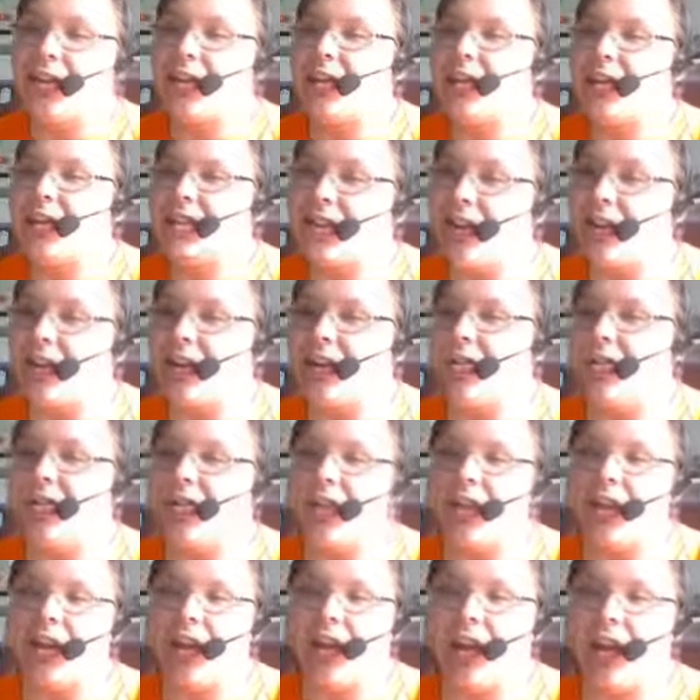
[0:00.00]
is
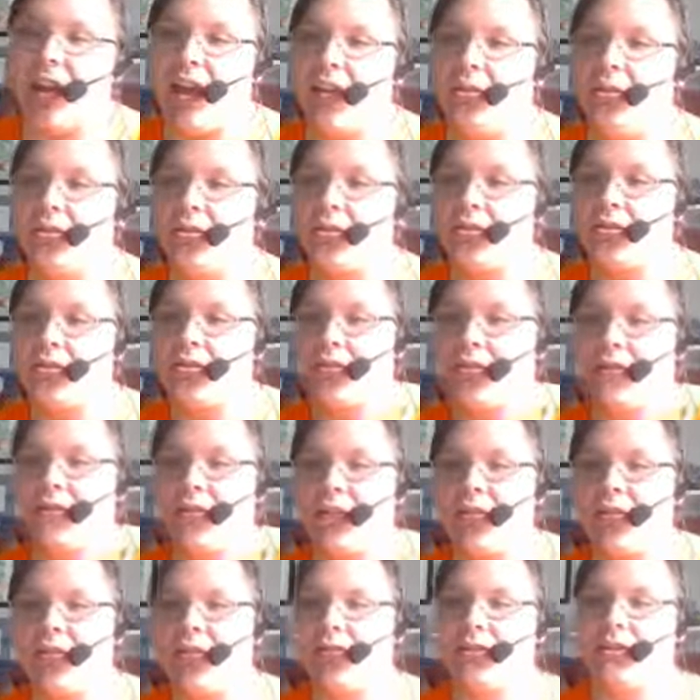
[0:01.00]
exactly and most
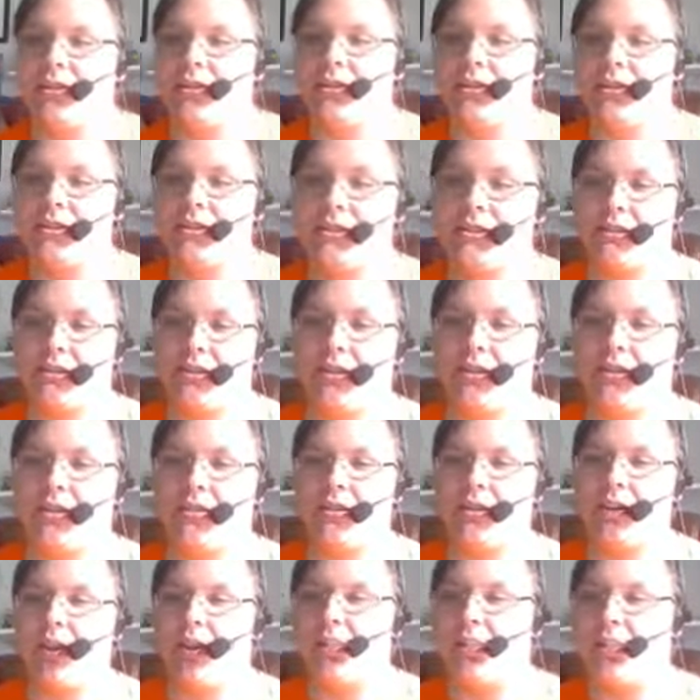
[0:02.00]
definitely sir
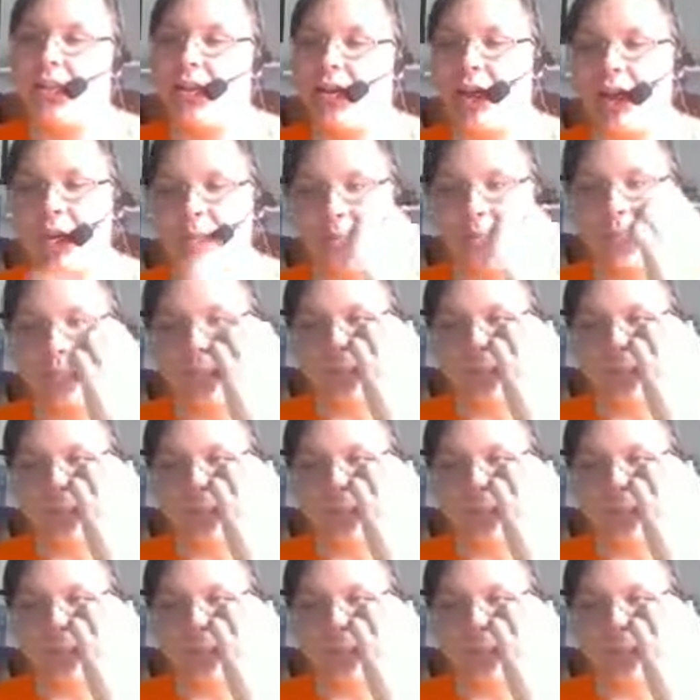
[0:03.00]
9 PM.